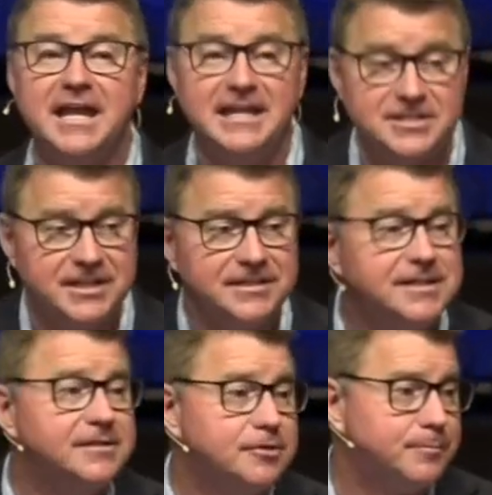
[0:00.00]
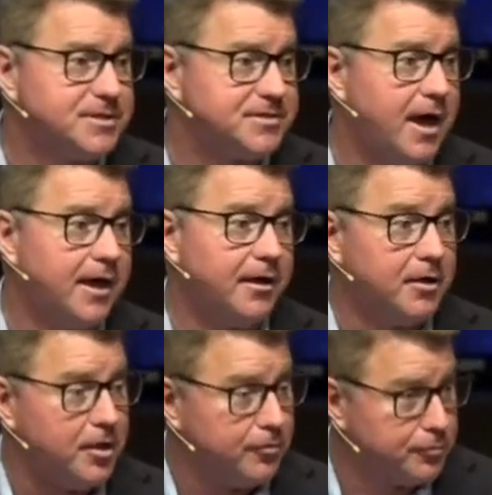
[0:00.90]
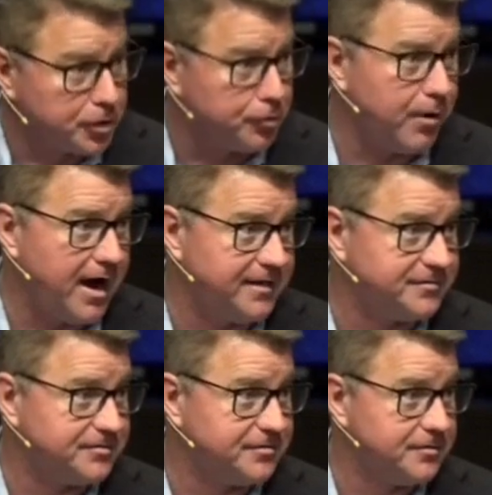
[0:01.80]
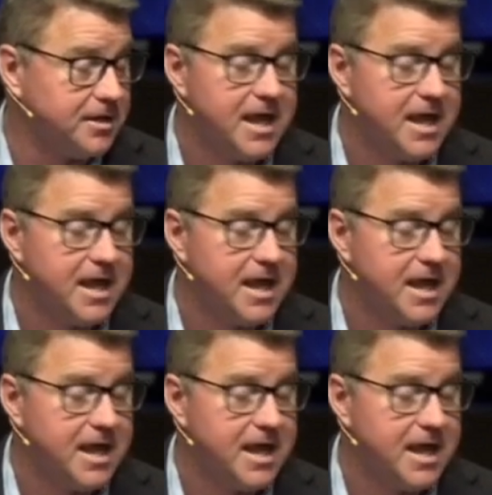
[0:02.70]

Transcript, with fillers: is indeed the Messiah, the Christ.